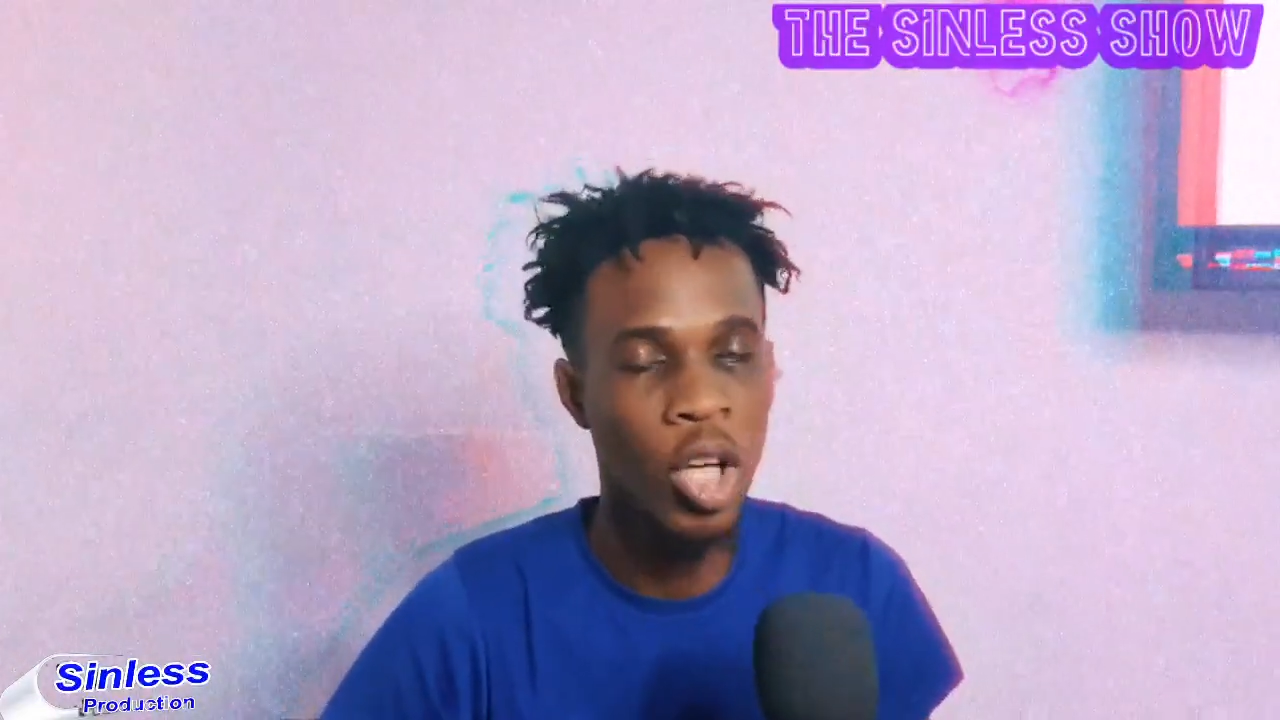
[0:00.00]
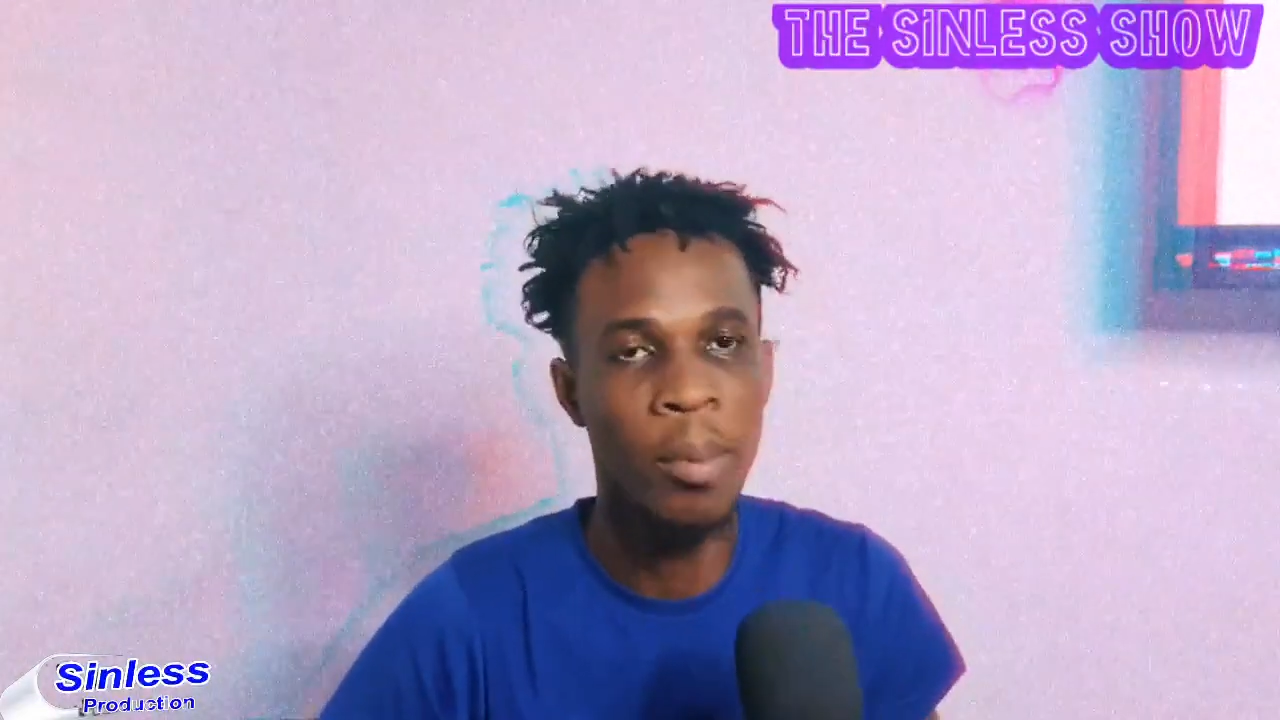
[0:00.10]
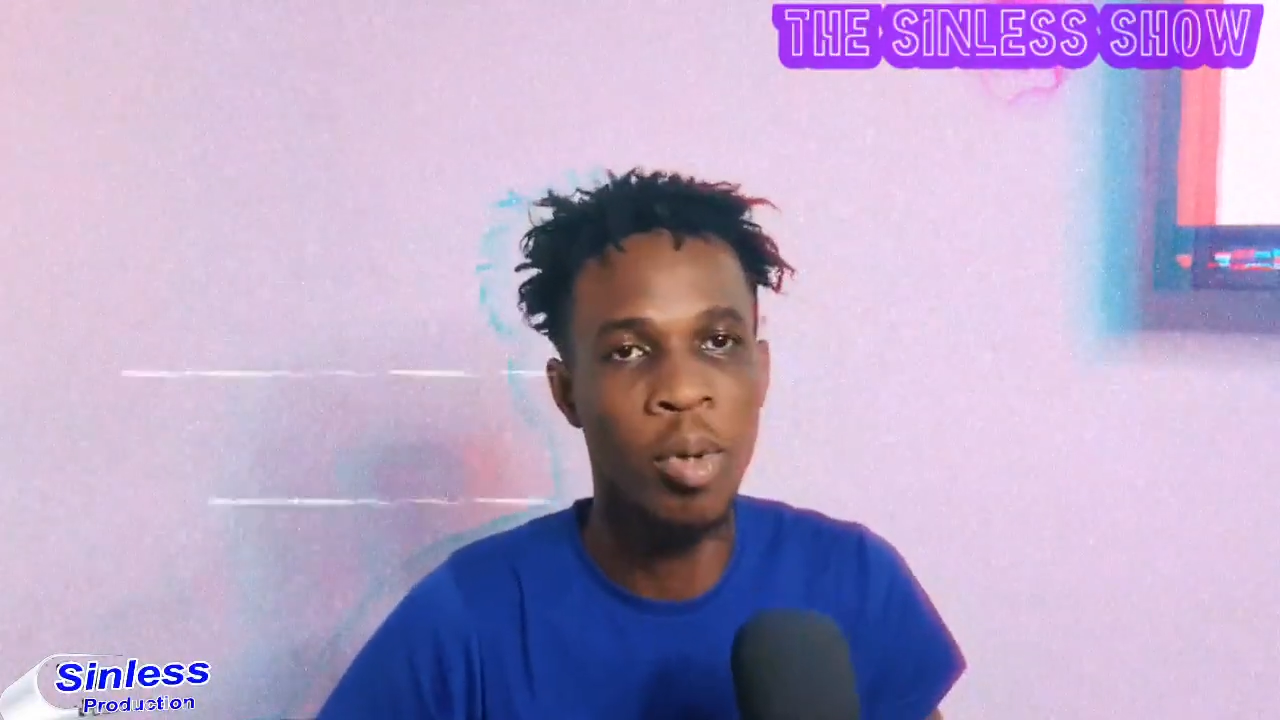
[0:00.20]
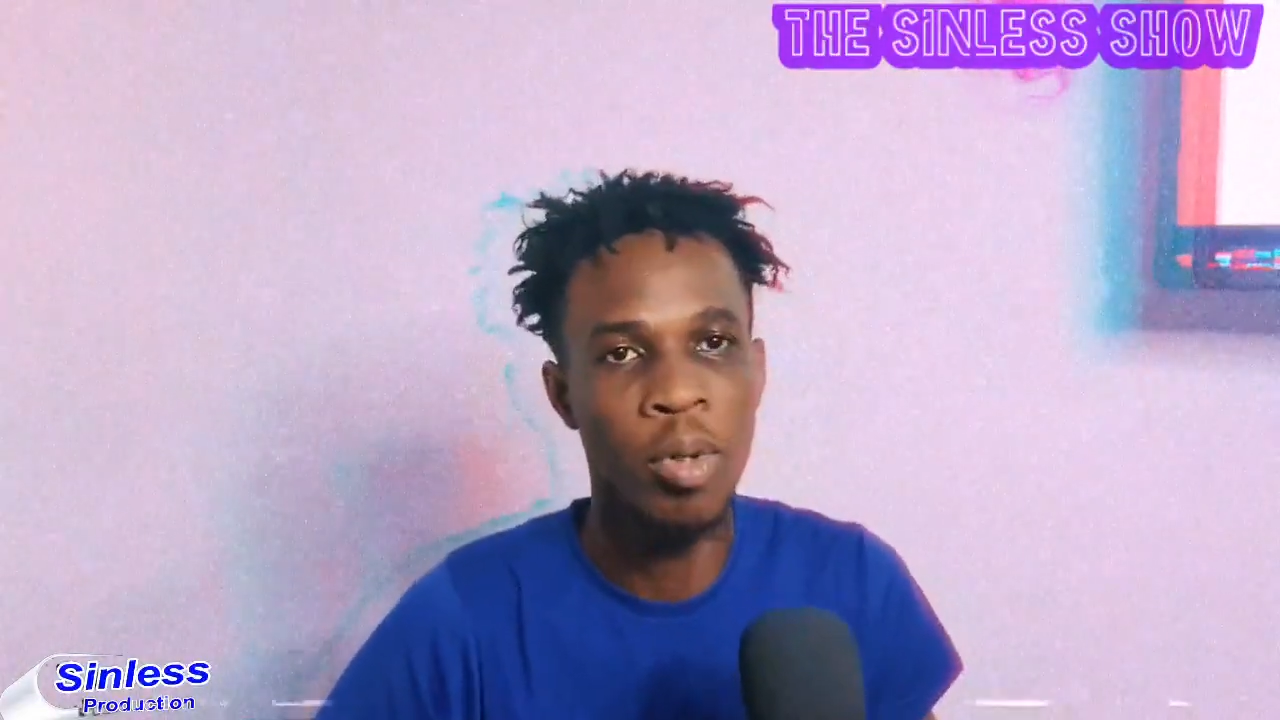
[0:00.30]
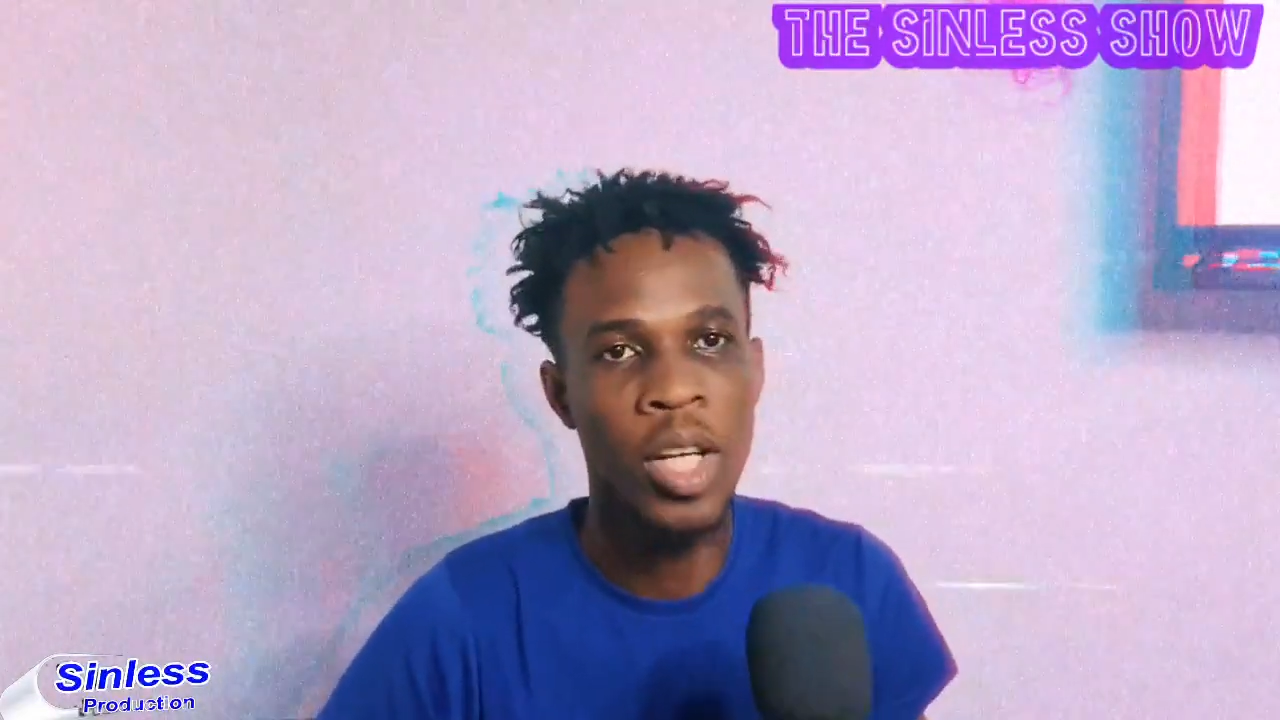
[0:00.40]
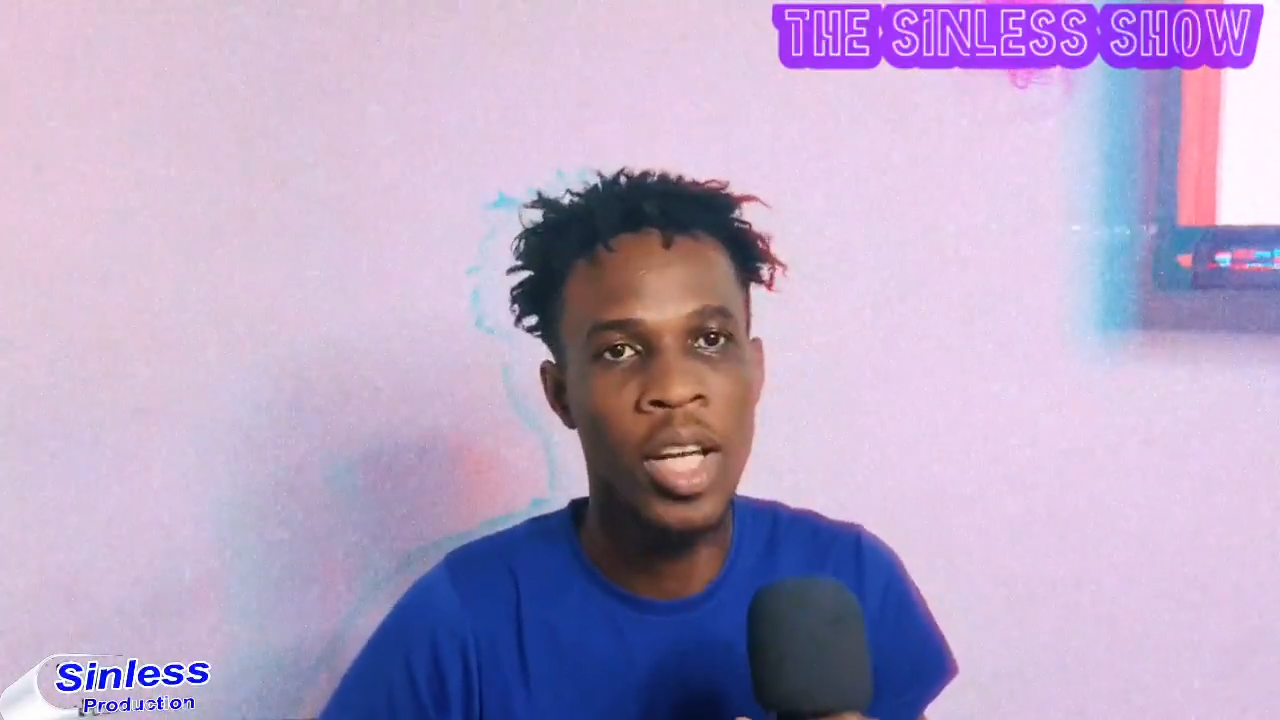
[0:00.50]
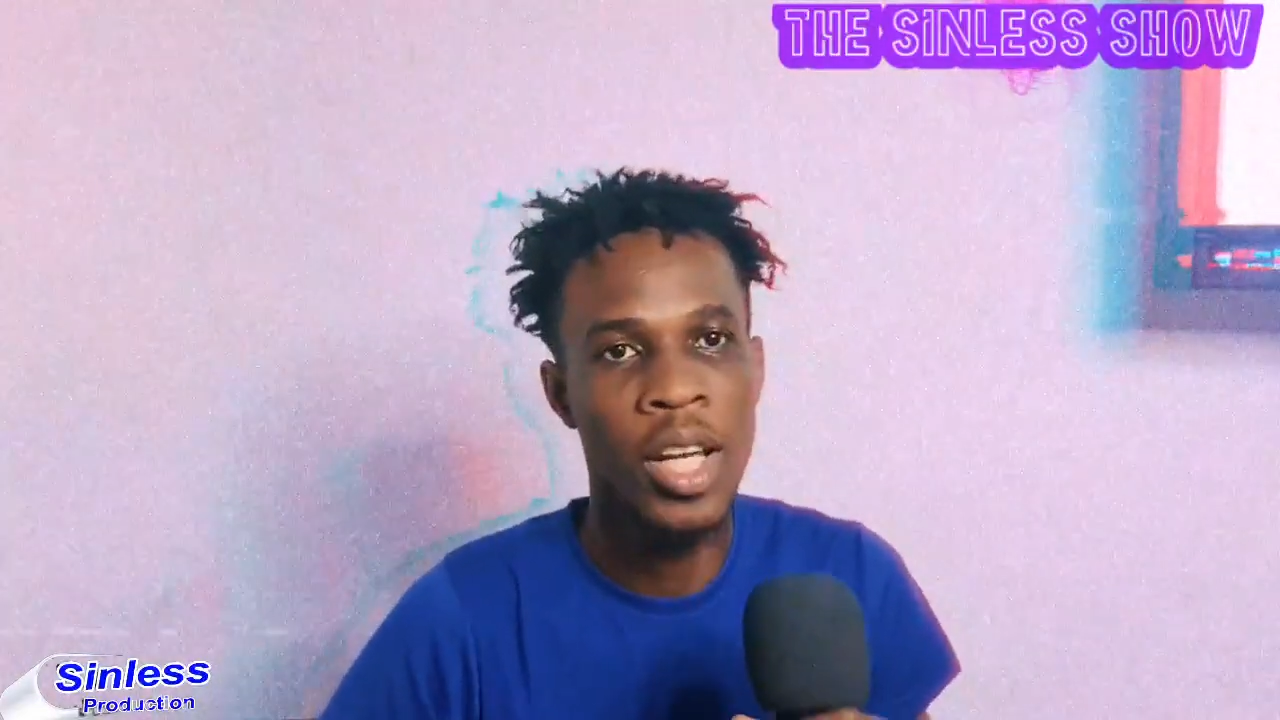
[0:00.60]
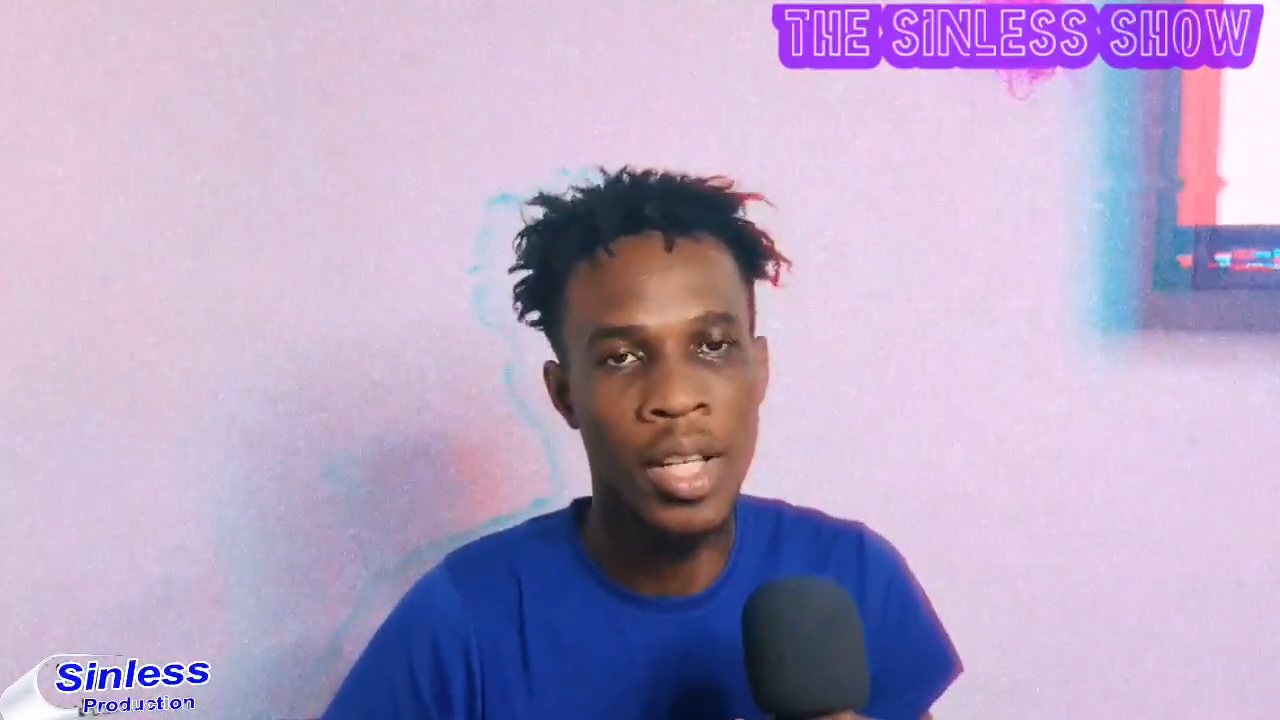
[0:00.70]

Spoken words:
that is making